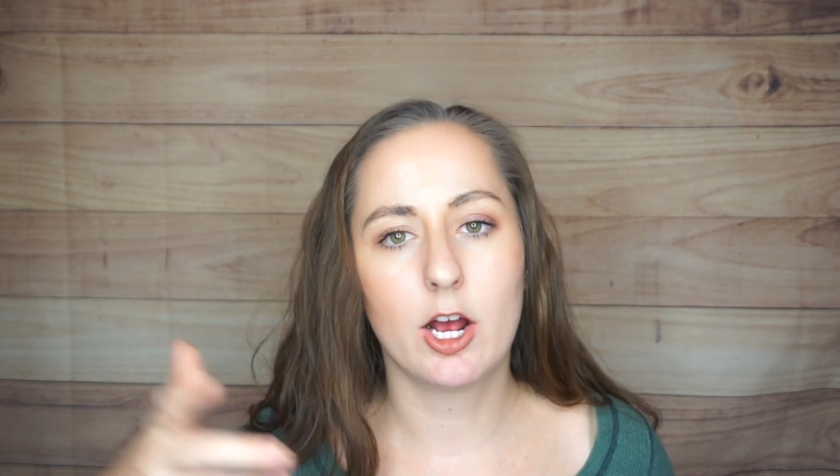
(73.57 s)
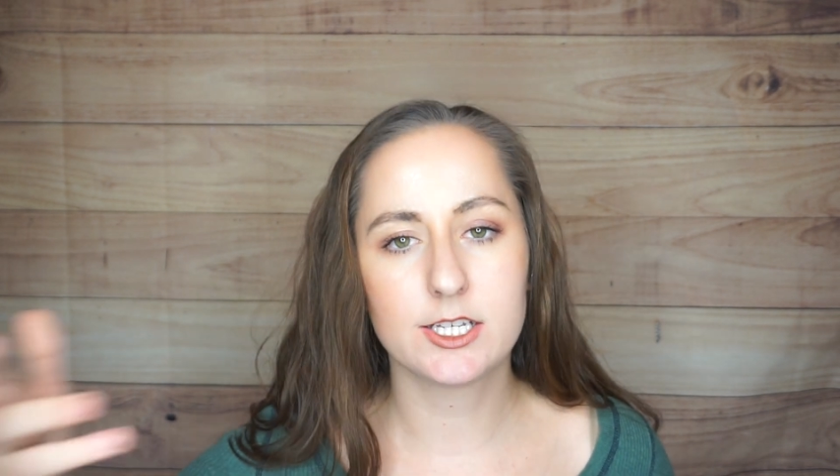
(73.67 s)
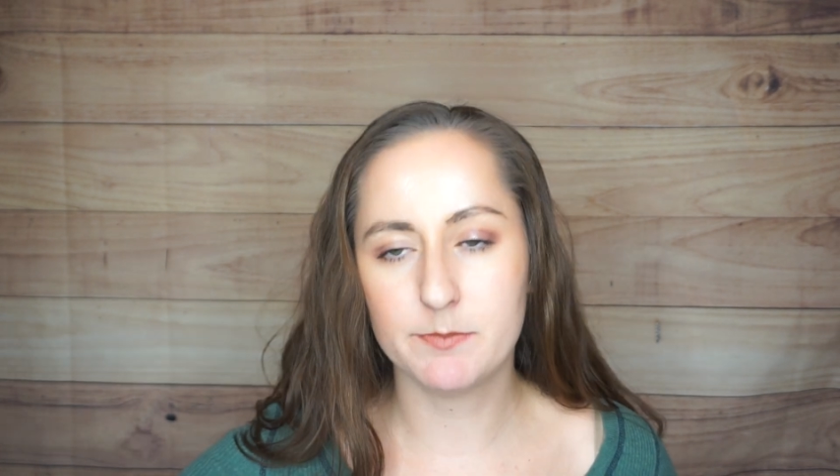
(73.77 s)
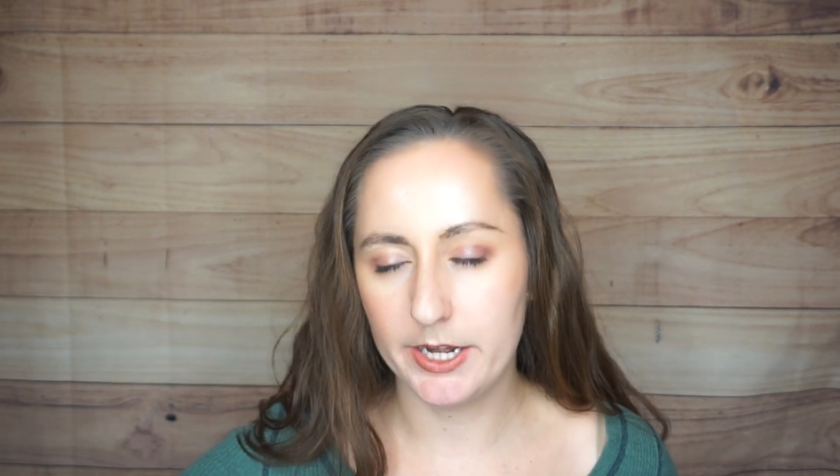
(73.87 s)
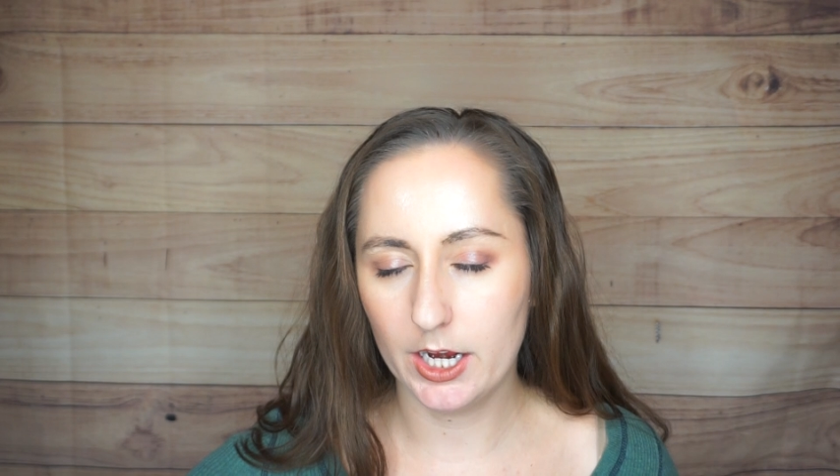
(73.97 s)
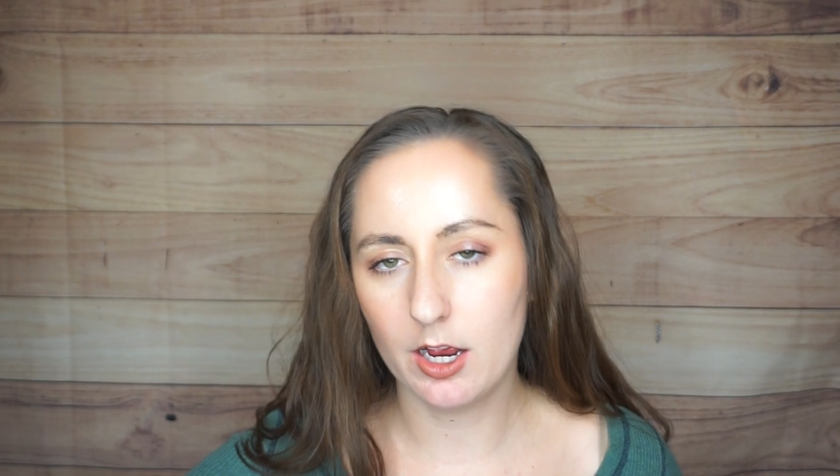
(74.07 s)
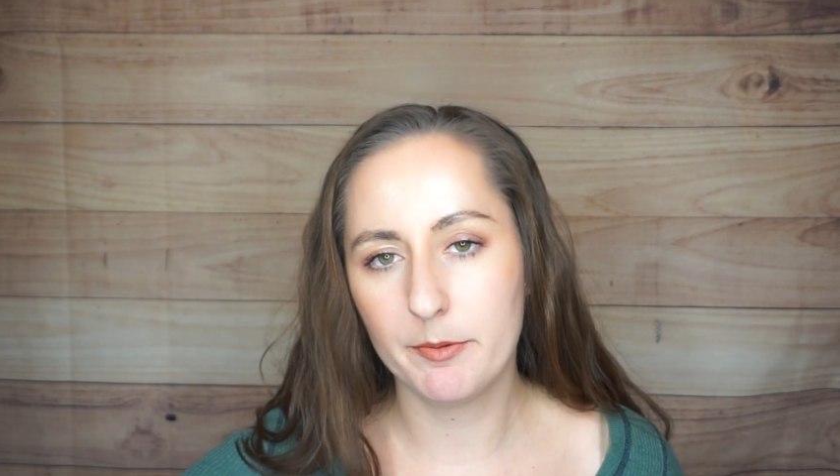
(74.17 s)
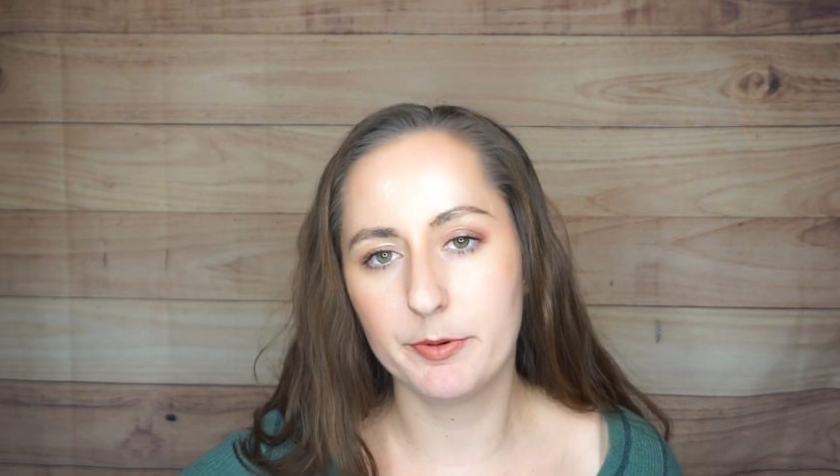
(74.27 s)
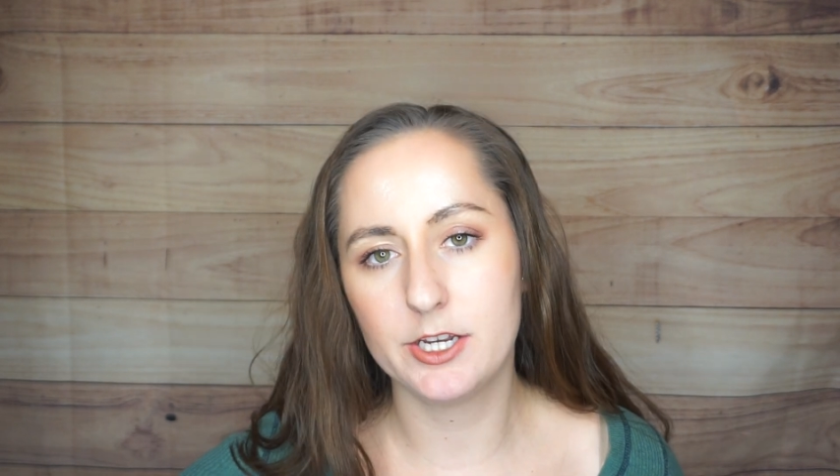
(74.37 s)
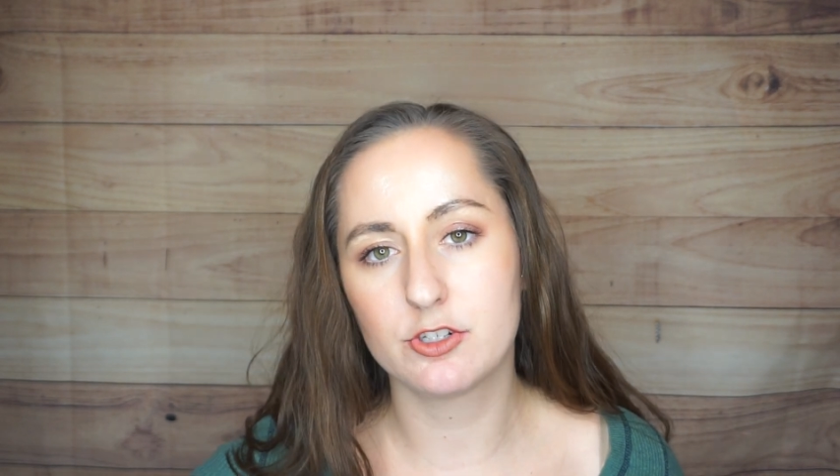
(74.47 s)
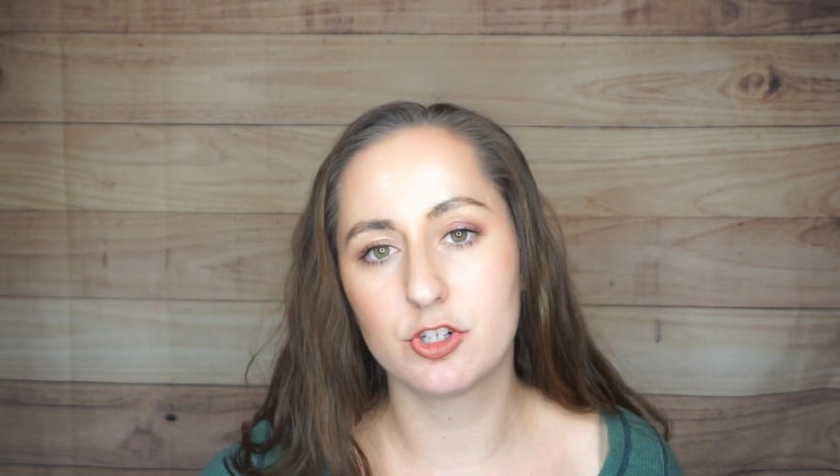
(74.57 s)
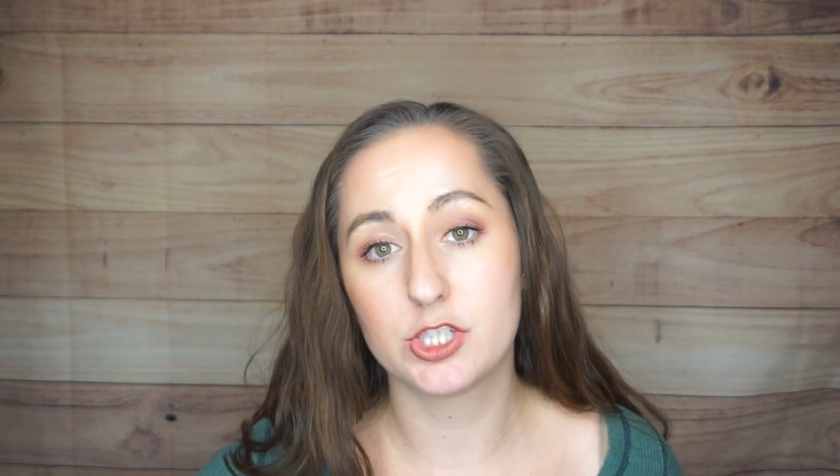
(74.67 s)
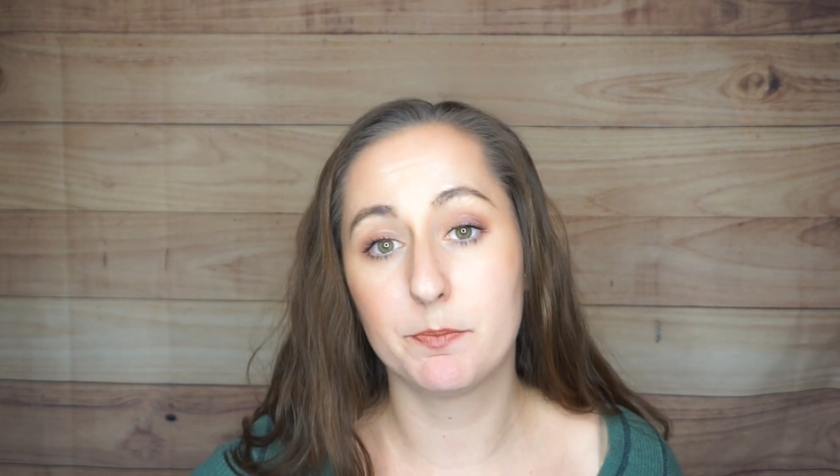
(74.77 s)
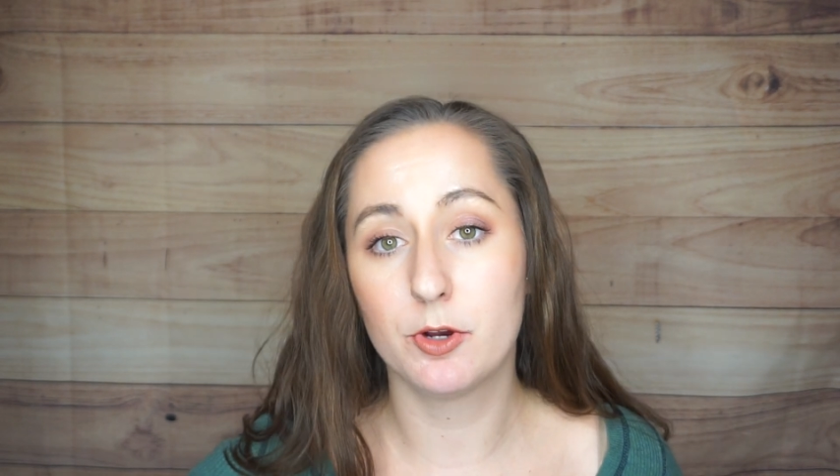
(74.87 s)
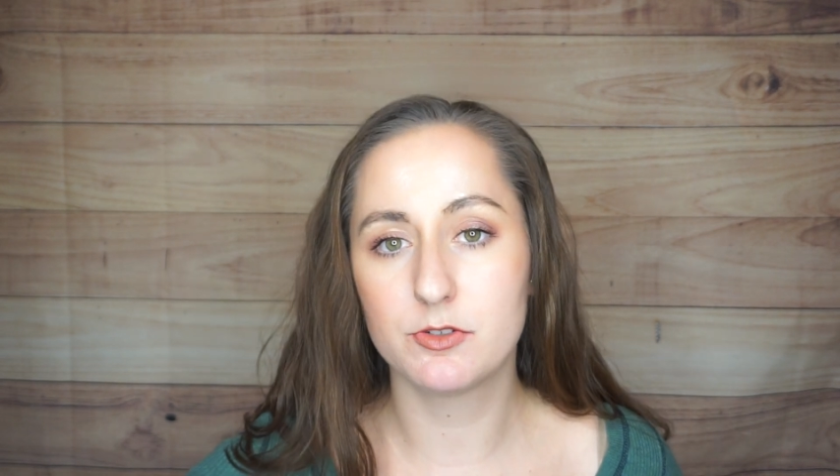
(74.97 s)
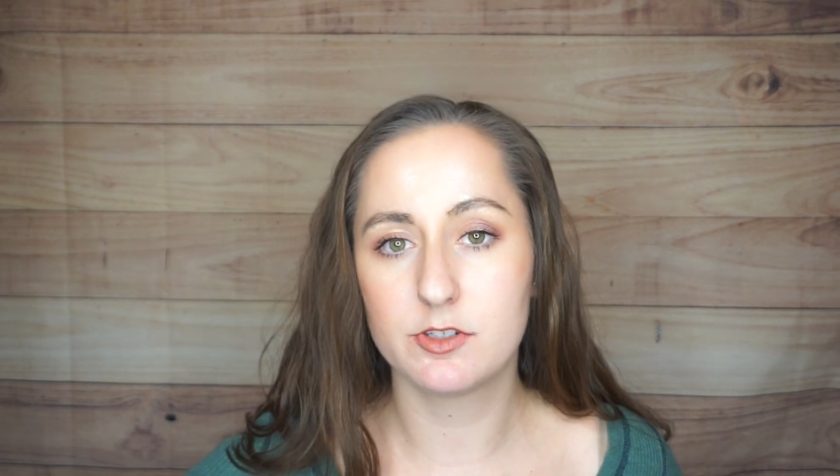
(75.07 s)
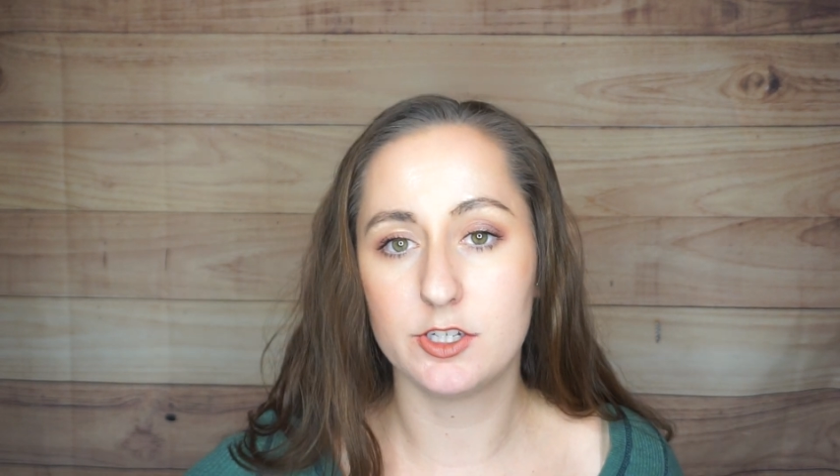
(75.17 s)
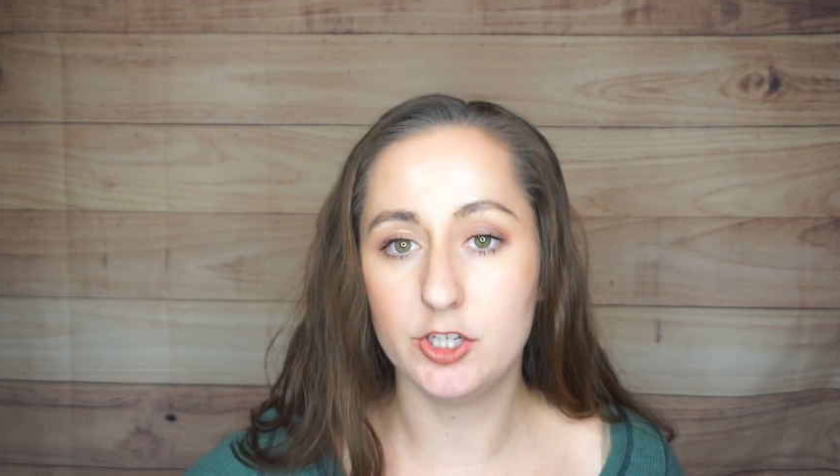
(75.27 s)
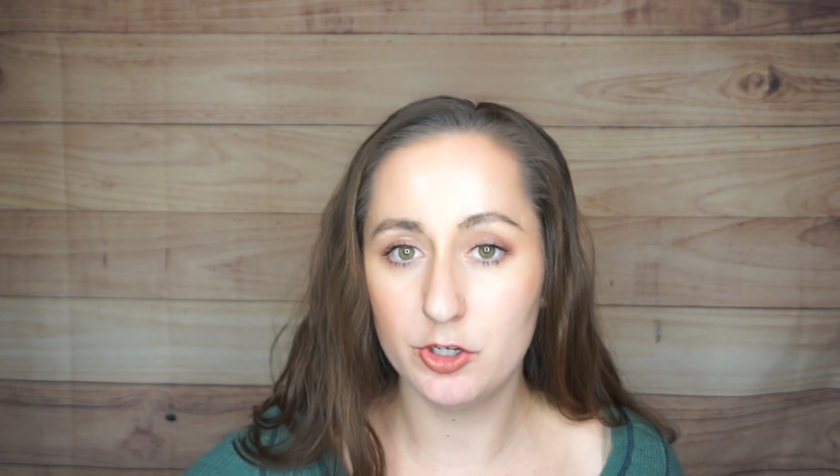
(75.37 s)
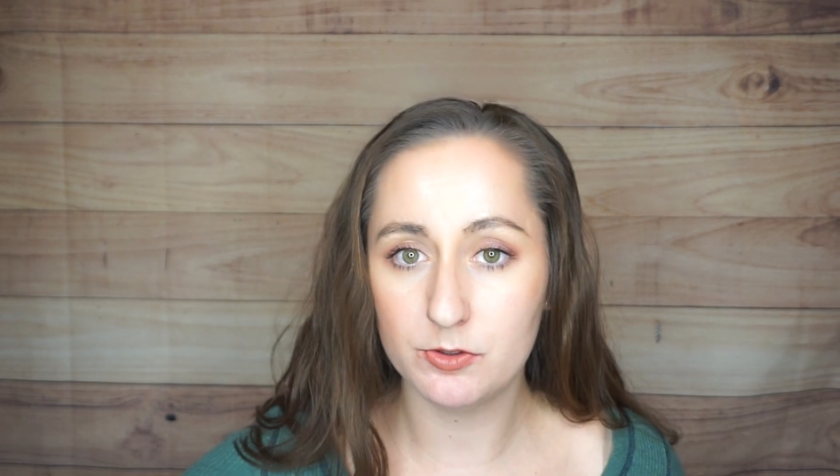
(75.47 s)
cosmetic companies are supposed
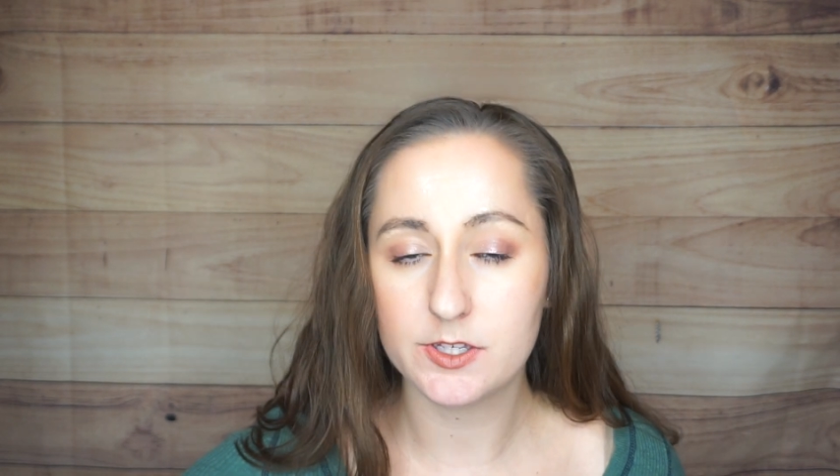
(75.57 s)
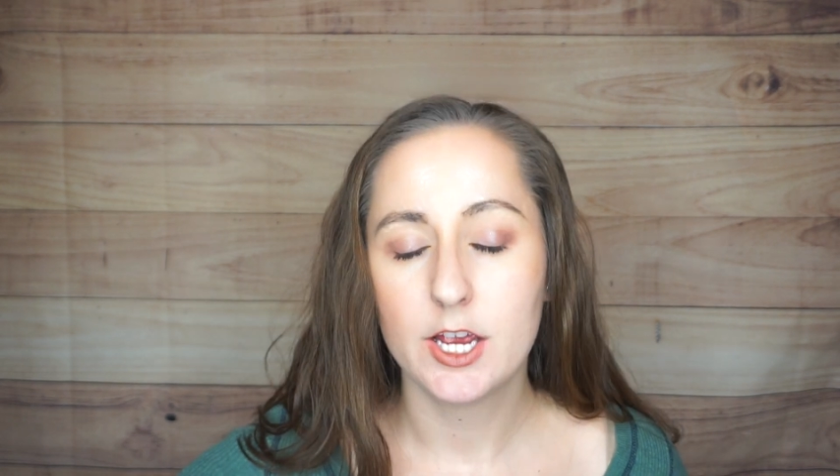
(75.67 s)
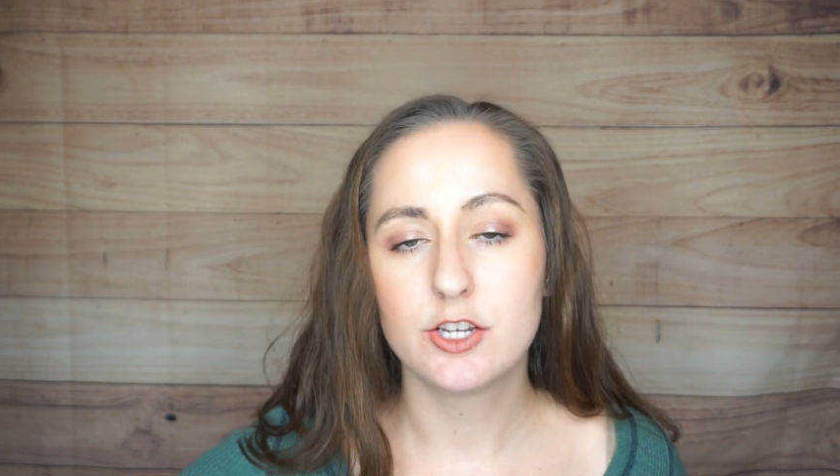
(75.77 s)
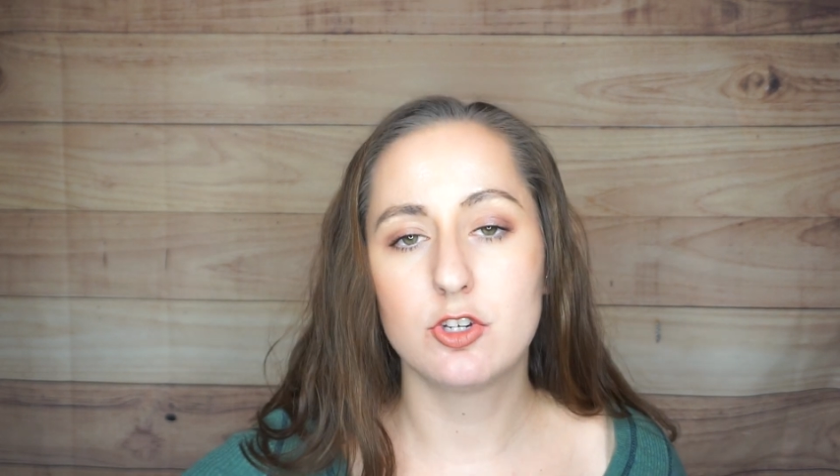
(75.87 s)
to use